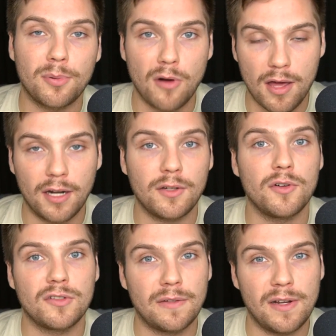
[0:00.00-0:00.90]
product or
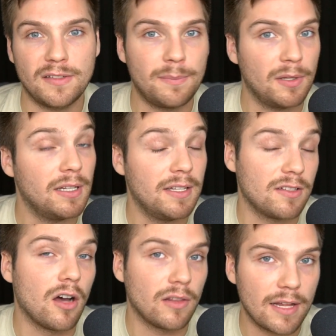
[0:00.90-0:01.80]
service, typically it's
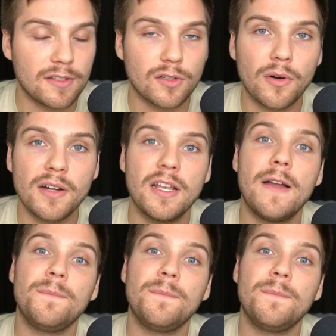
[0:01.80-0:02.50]
online stores,